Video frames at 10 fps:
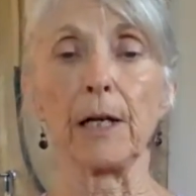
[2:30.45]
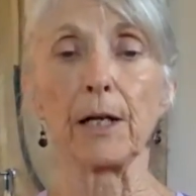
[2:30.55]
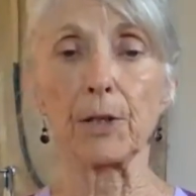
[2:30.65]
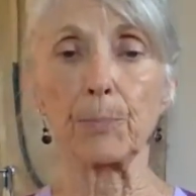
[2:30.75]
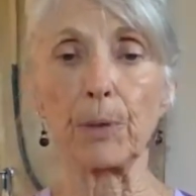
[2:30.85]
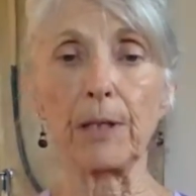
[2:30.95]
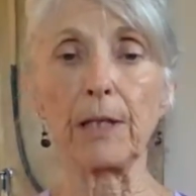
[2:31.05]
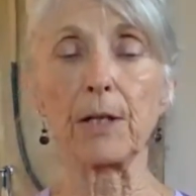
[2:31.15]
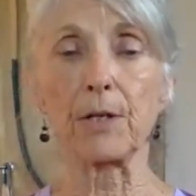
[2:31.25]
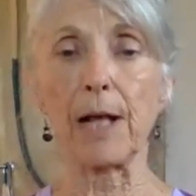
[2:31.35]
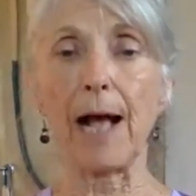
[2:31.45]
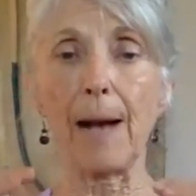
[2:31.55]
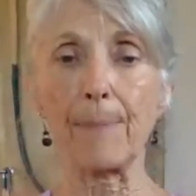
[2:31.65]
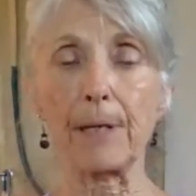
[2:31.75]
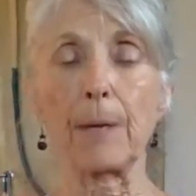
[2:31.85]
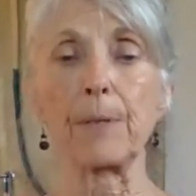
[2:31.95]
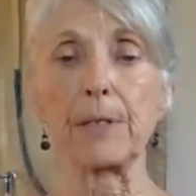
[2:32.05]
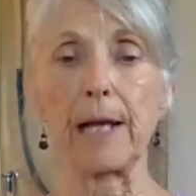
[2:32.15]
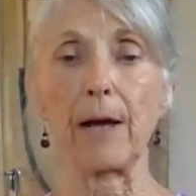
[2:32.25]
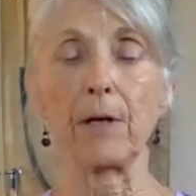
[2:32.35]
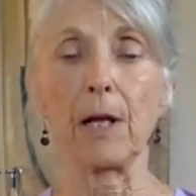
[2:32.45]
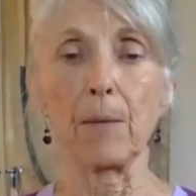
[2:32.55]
because breathing doesn't happen up and down.